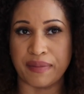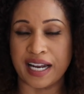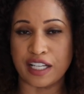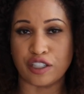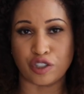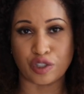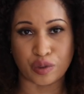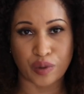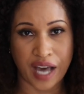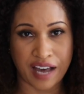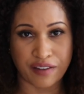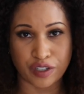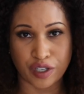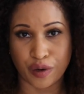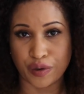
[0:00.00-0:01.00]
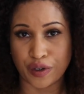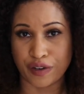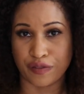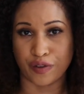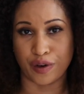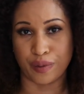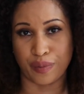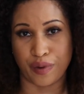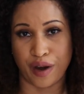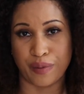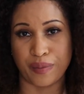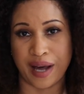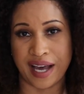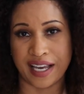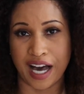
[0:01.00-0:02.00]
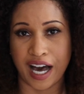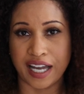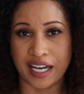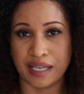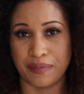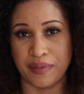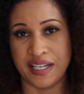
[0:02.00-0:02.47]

but I do have yogurt for a probiotic.